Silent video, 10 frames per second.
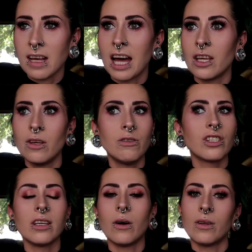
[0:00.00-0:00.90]
I
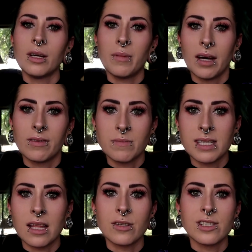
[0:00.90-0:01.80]
usually only buy from
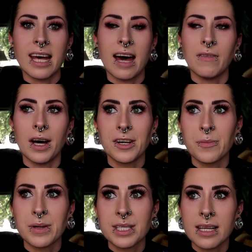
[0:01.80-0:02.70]
sellers that have
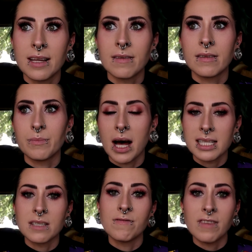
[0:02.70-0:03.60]
100%
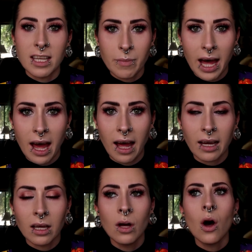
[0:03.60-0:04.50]
positive
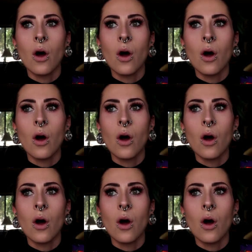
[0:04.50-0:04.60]
feedback